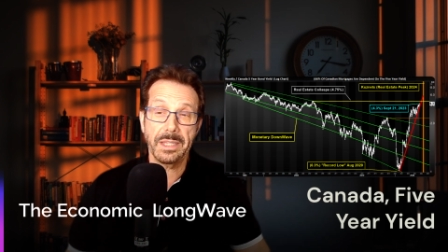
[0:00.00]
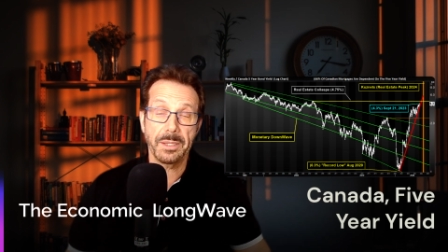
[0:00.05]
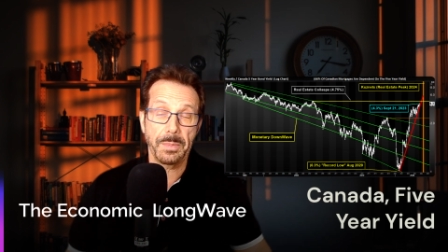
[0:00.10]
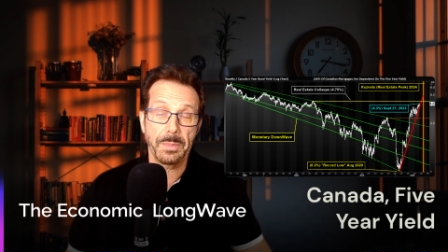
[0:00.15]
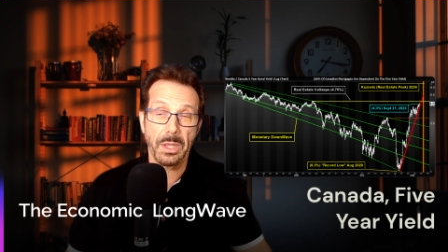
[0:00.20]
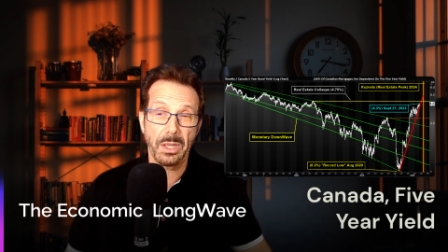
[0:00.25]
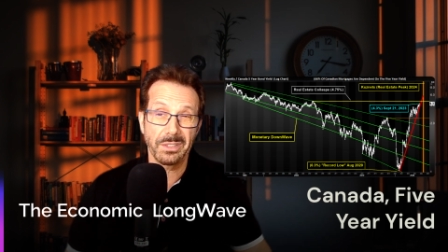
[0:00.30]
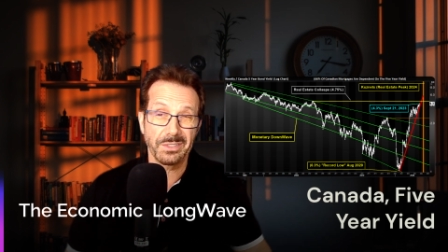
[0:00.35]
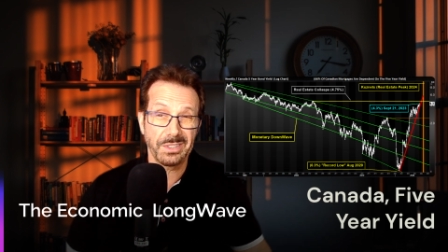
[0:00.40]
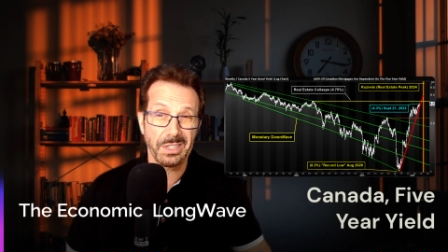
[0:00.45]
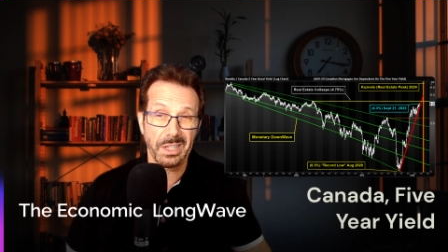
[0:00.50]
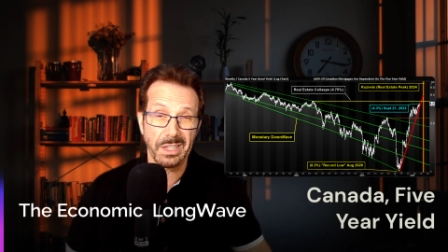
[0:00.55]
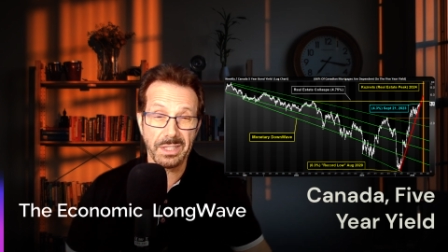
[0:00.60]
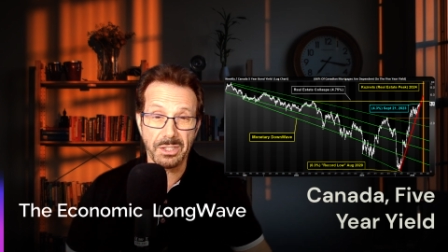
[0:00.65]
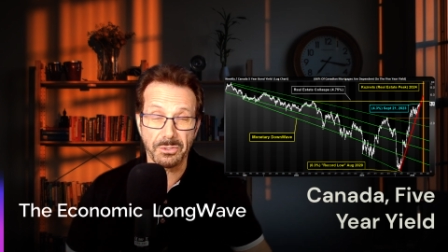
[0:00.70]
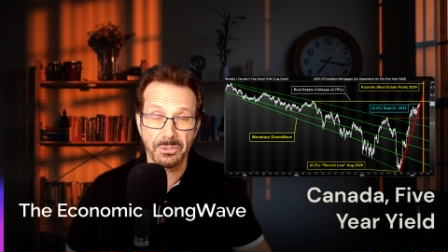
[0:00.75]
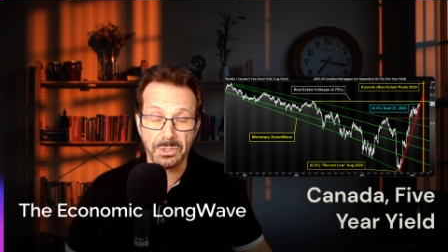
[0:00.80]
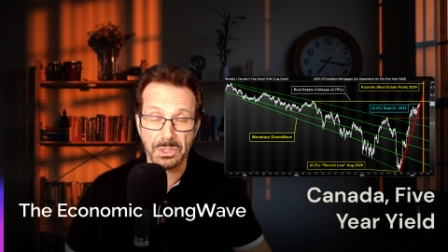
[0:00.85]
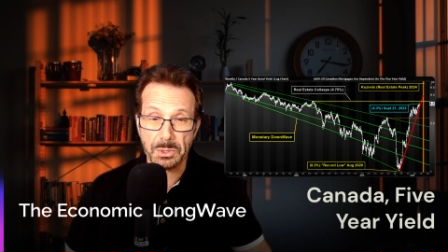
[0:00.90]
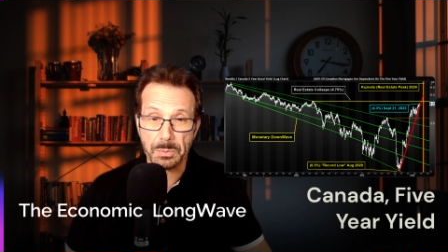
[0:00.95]
or anything beyond
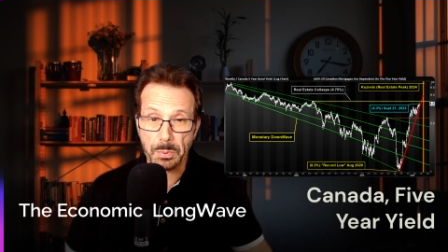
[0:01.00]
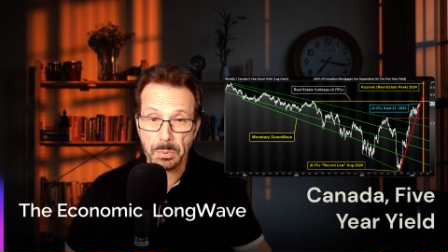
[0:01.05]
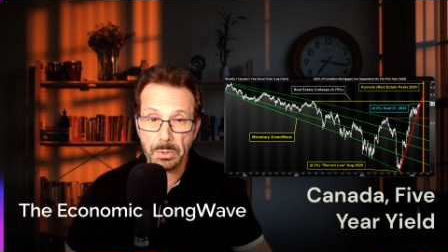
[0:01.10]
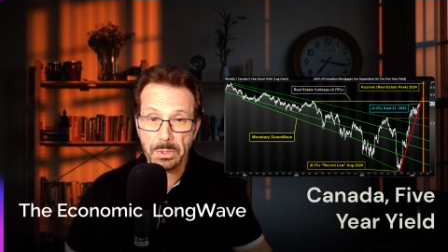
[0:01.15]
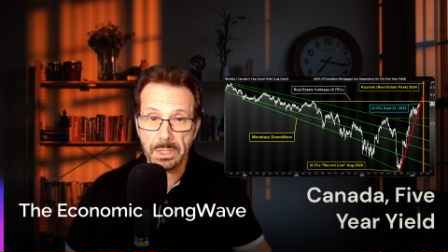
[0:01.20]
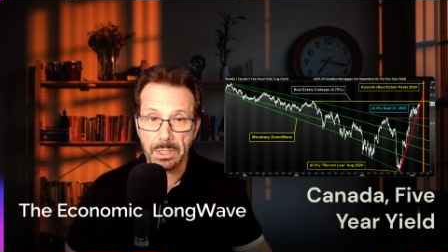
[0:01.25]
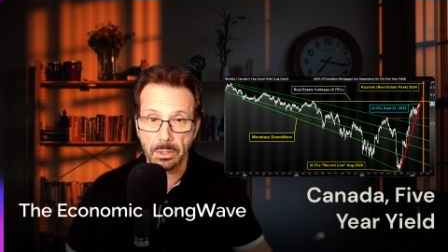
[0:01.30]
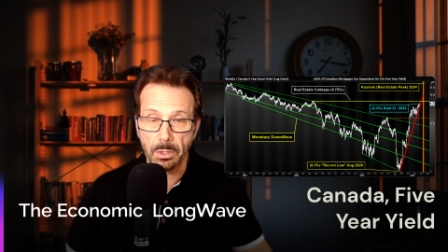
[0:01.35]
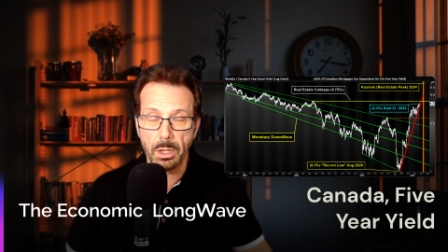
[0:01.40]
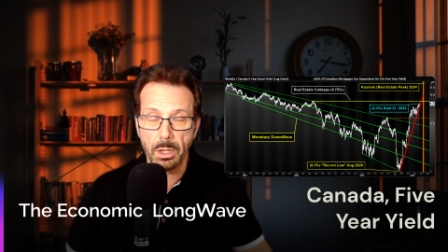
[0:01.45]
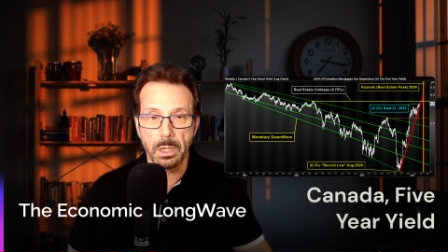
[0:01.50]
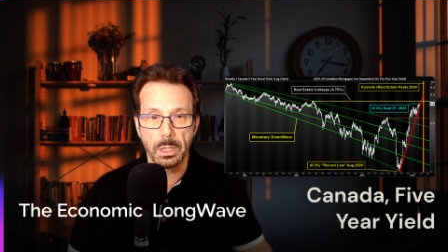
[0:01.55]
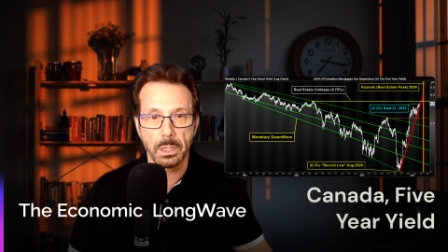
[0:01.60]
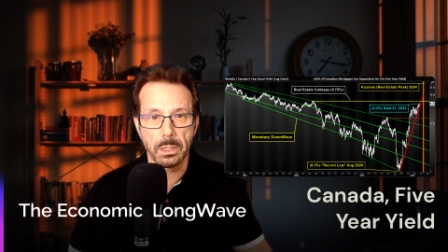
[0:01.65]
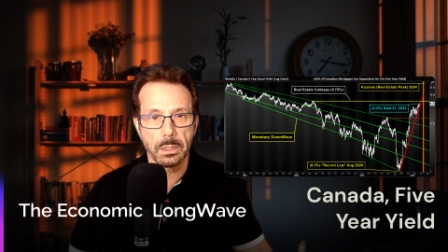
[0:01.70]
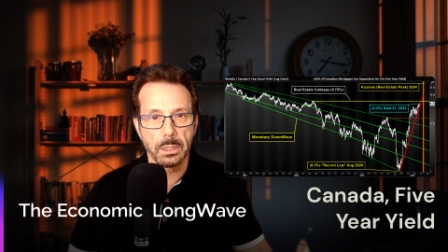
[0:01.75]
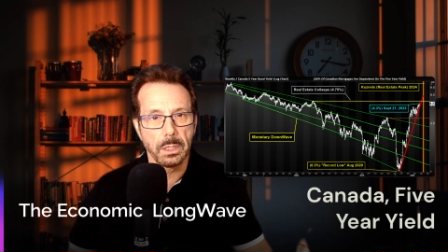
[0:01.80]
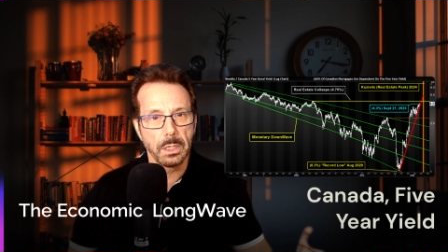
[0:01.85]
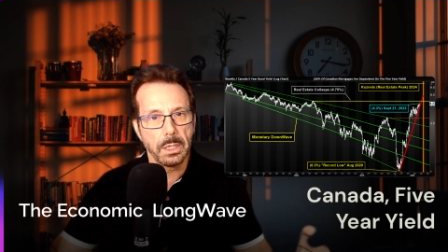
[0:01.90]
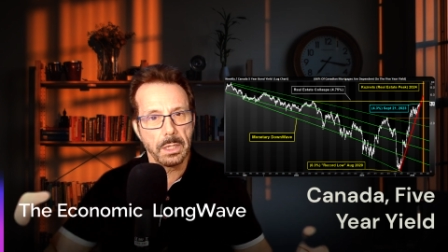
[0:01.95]
10 years, is pretty
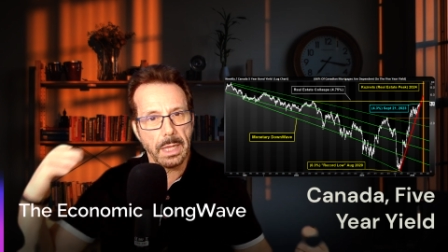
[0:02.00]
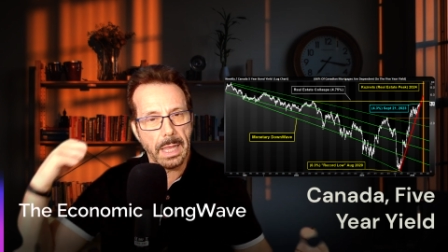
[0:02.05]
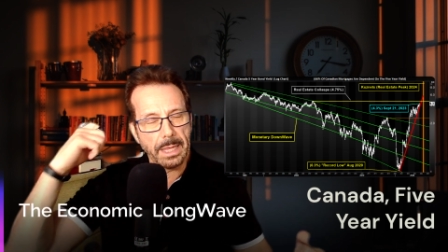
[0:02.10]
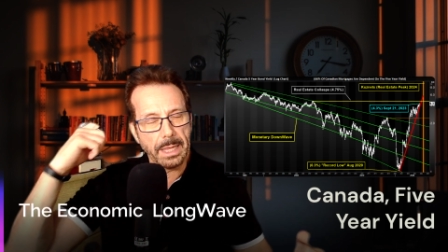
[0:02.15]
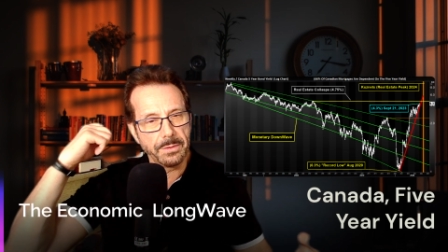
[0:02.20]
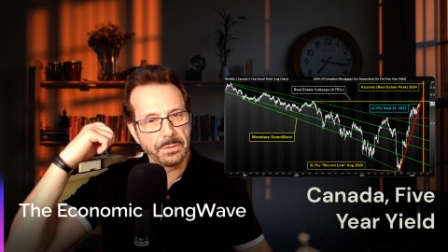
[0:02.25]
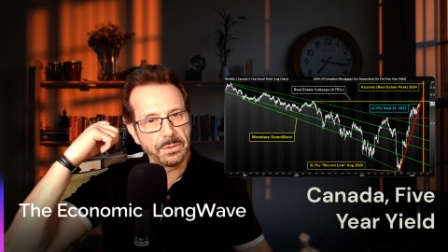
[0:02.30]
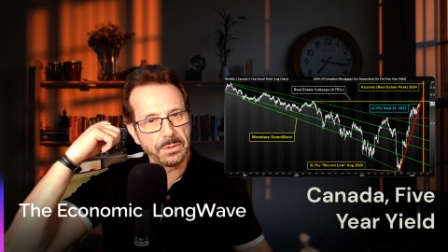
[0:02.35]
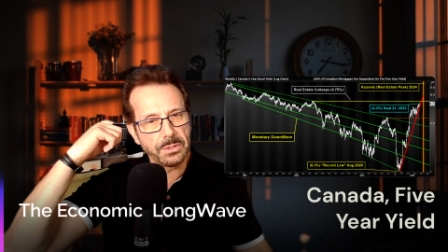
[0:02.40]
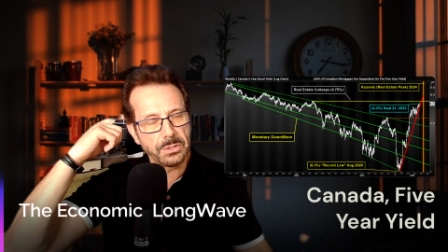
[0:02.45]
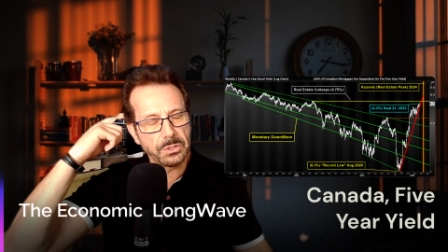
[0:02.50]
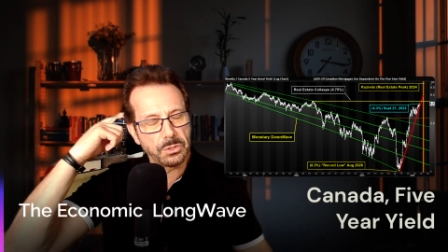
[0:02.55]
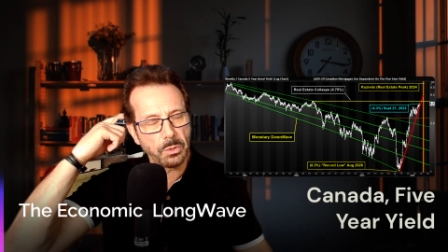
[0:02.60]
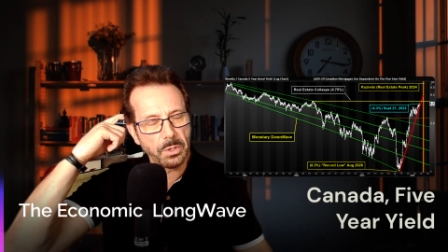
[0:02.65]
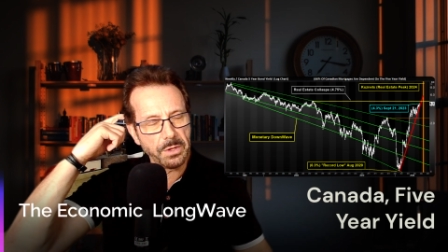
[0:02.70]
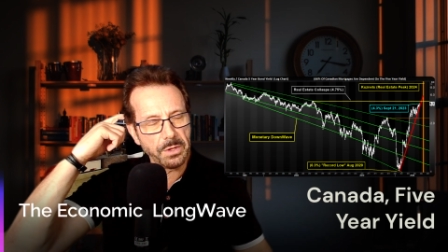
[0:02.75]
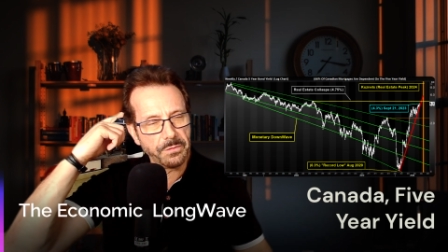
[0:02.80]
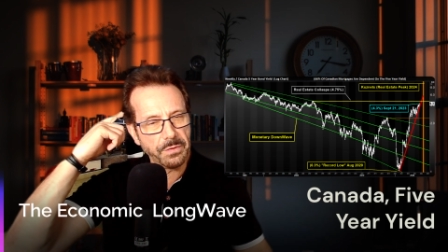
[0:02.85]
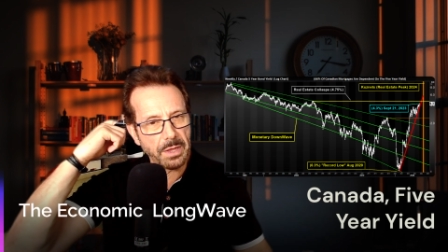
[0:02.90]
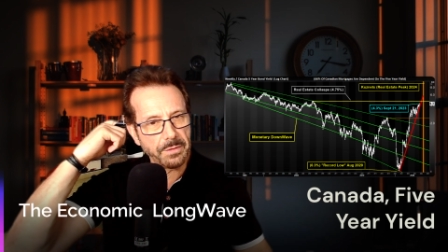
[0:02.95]
long. And
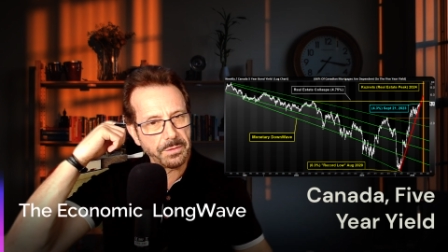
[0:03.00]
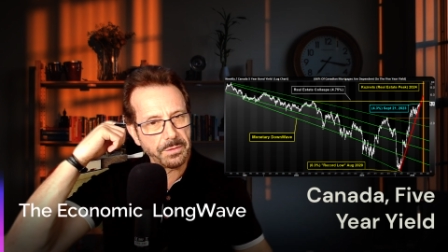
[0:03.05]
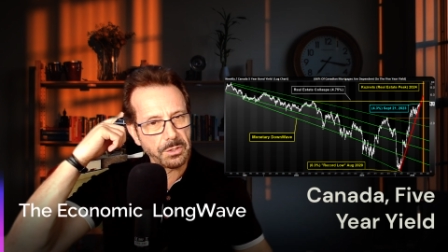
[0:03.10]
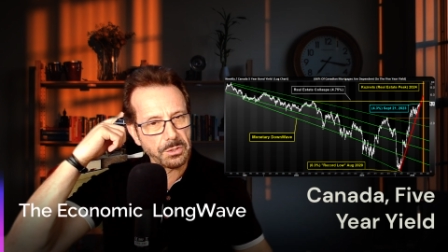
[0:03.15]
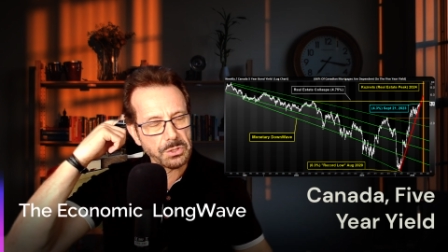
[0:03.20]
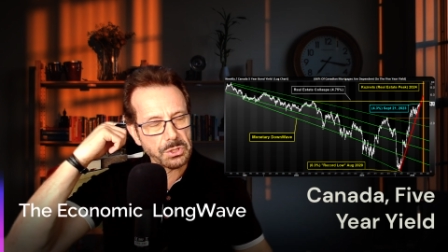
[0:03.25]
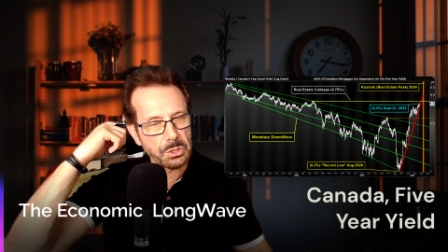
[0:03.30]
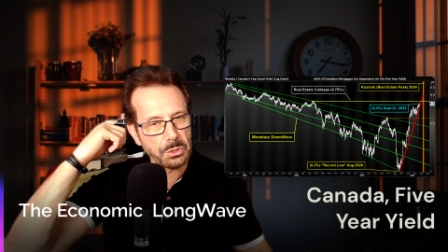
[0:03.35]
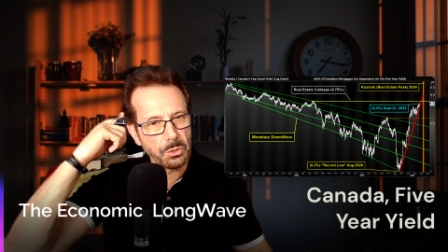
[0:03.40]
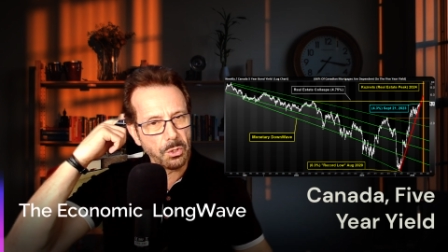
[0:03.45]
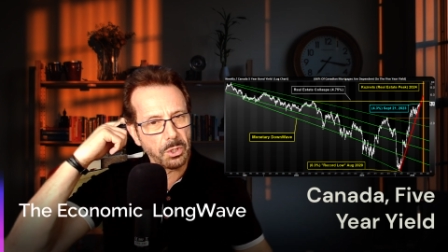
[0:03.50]
25